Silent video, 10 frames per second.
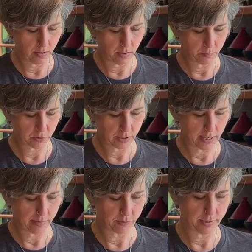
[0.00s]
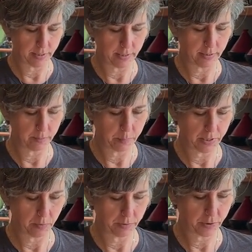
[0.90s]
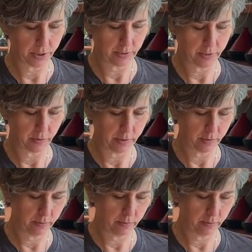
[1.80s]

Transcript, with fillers: almost everything is better with chili oil.